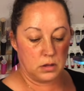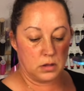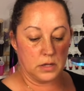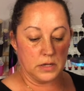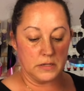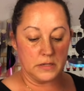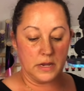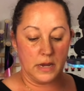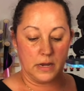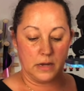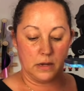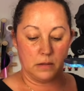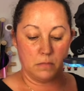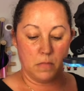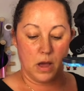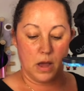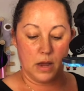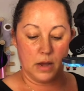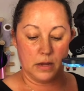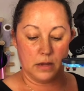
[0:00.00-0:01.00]
containing
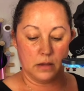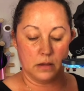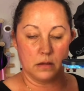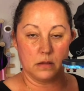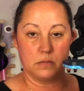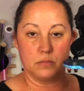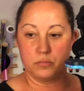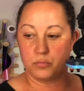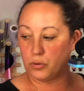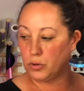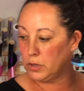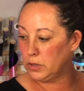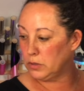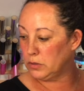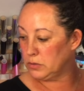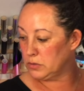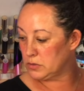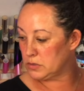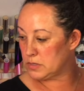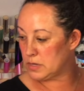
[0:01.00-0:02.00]
my
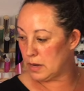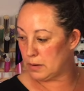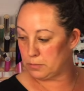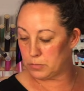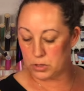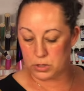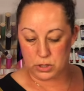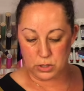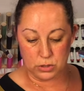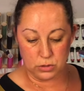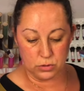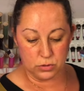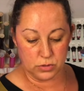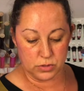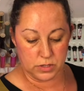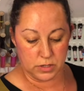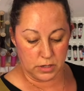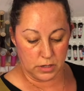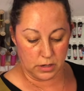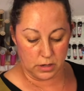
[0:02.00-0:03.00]
prills. I'm going to
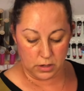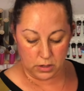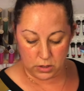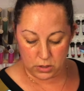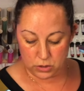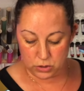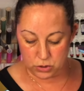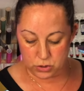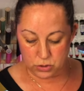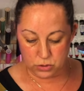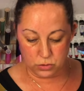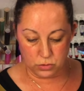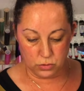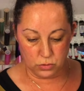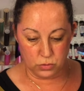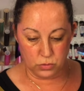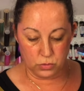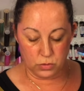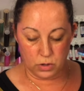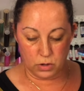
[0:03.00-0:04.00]
use it
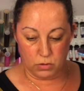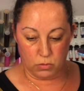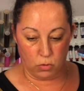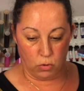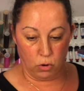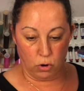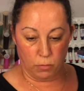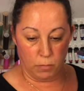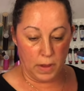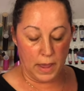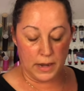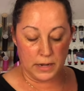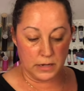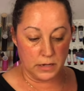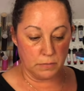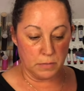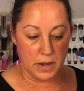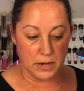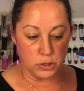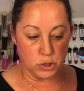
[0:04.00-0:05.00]
to, or
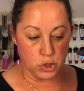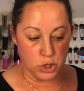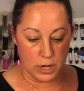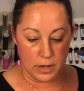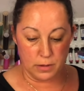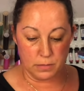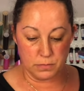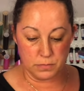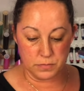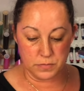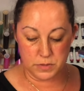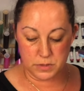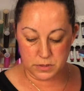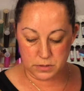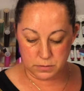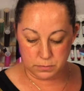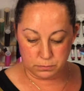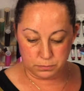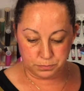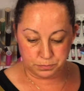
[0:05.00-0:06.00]
any of my
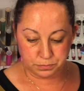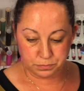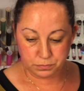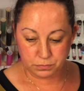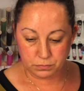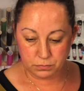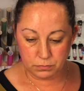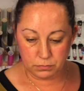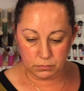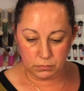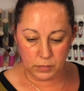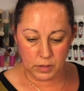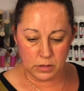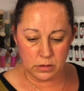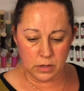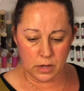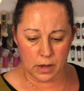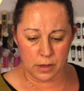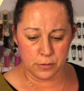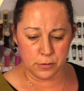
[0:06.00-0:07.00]
gems.
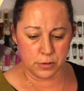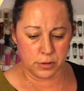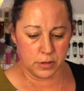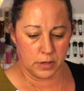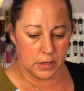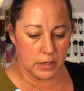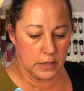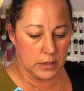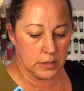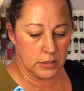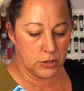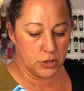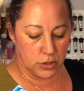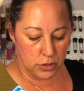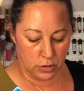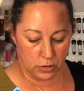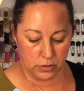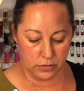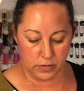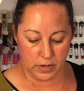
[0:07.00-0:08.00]
The other thing is,
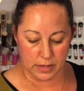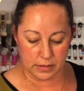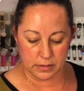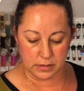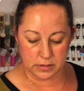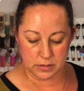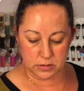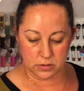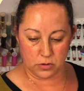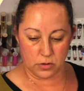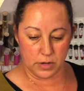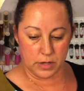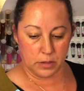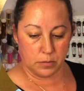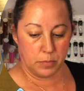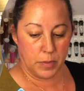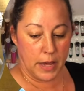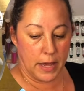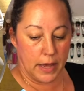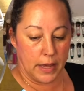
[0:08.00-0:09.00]
you know, you've got these little
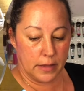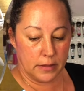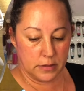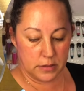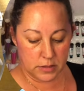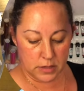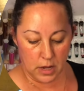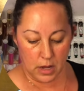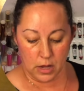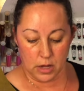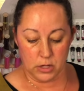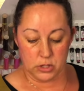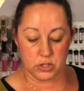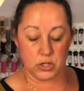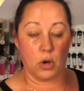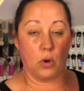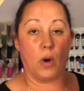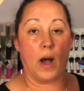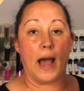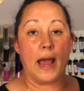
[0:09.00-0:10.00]
ink pads.
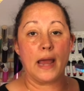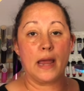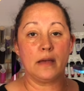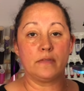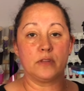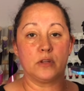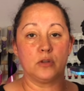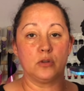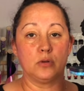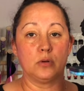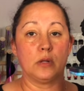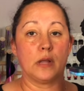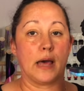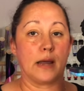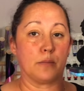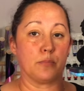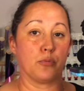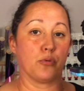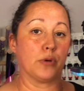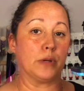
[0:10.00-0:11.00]
So I have to do a
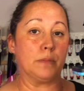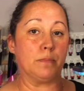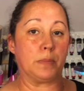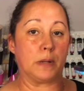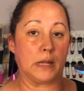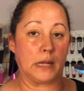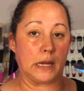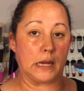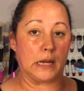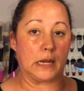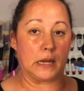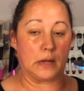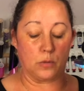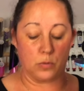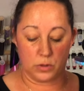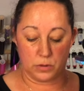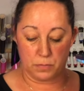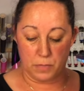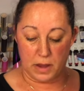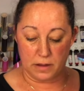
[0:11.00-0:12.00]
lot of pre-planning
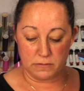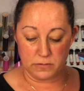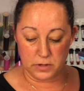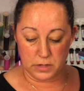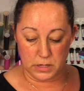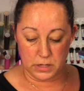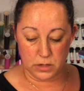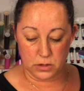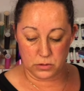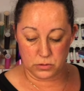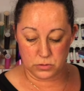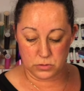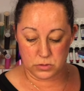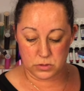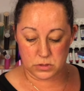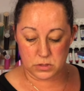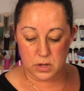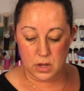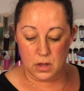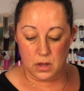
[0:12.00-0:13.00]
with my
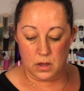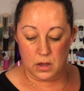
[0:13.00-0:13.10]
videos